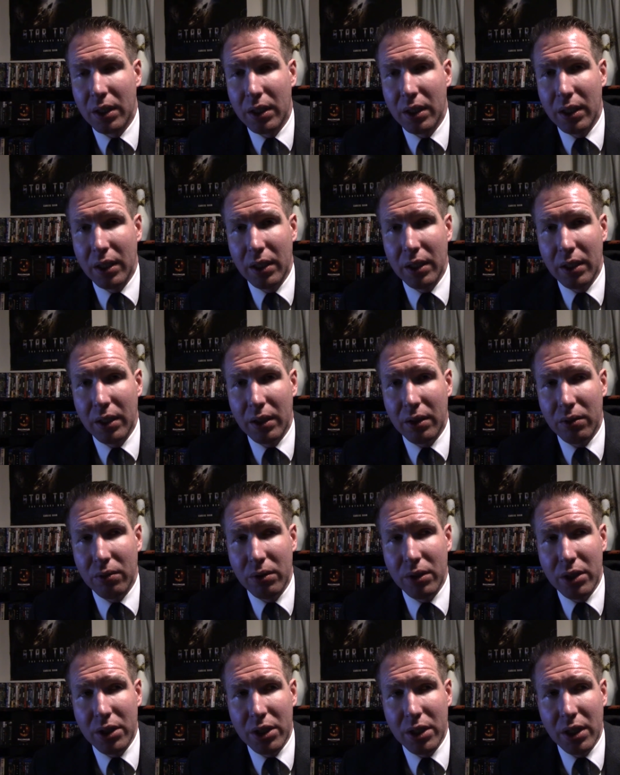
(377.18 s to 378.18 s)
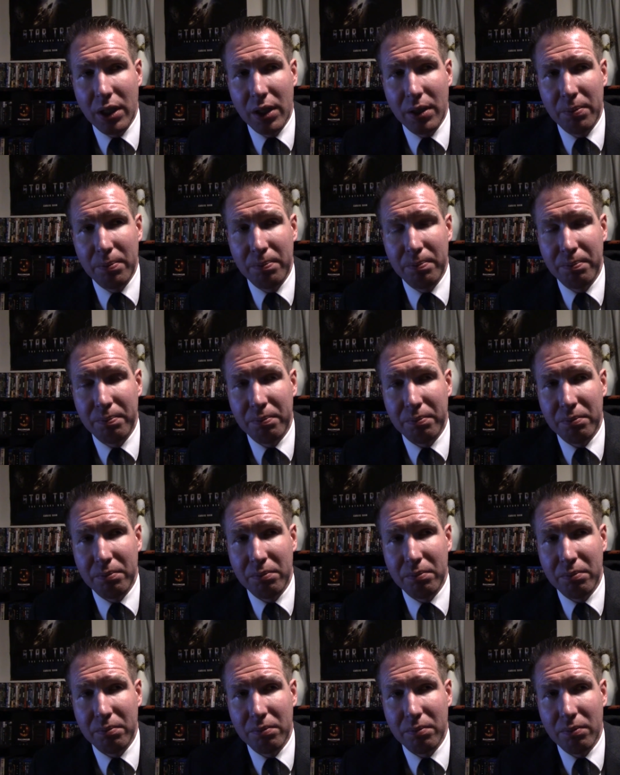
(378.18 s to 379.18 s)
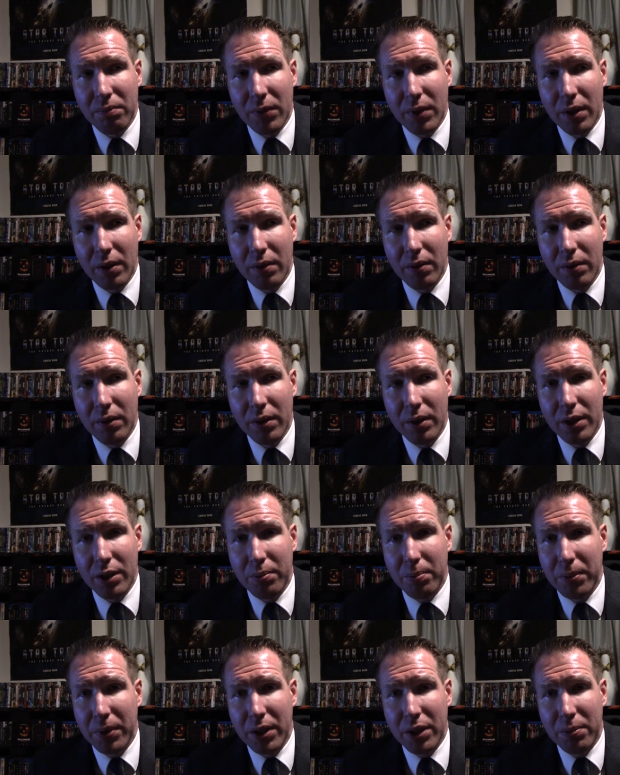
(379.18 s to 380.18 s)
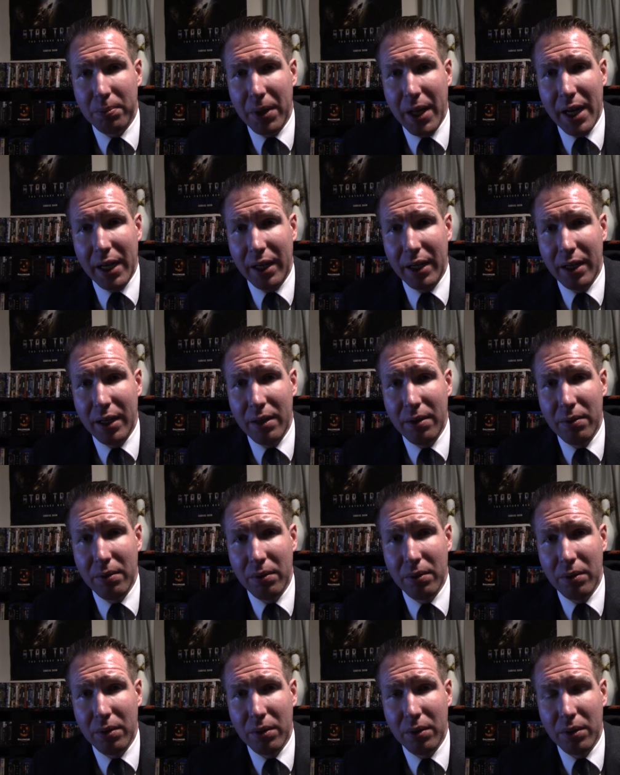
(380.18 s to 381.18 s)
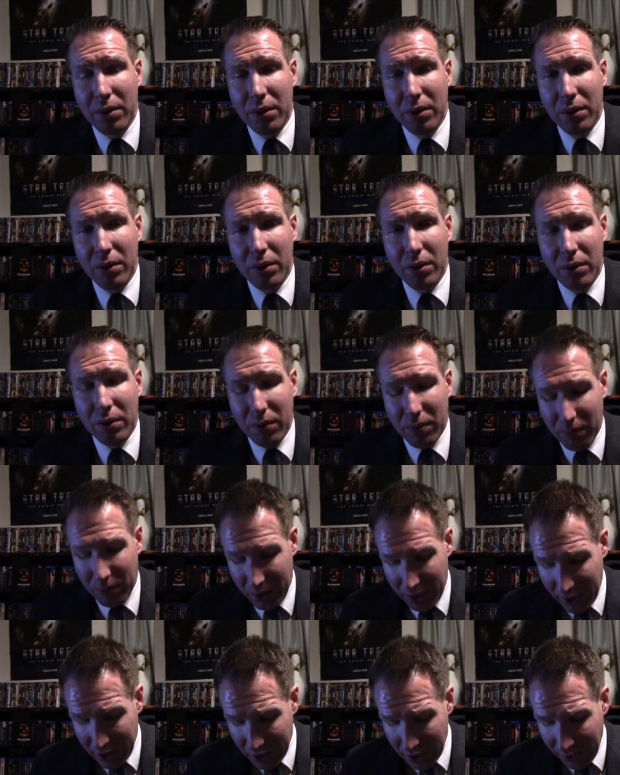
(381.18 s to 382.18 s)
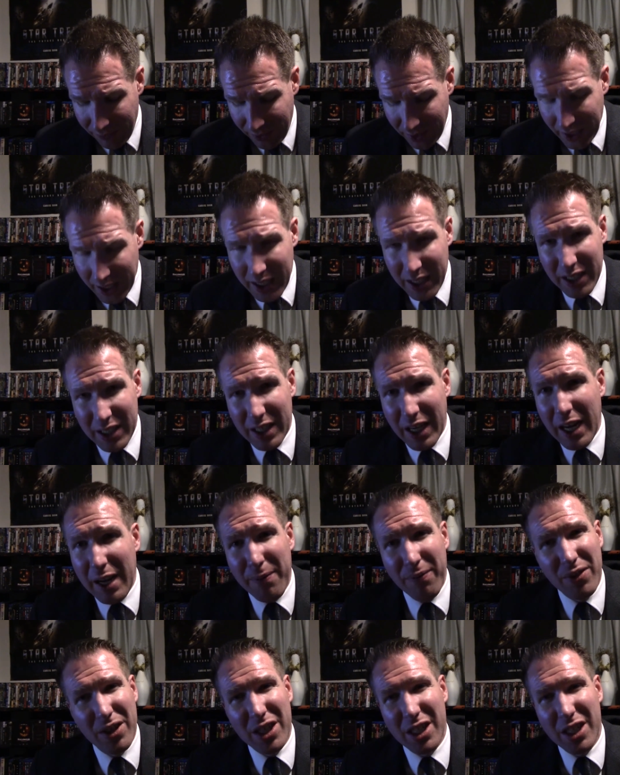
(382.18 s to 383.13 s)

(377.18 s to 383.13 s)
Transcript: And uh, of course, um, this this black kid, which I actually forget his name for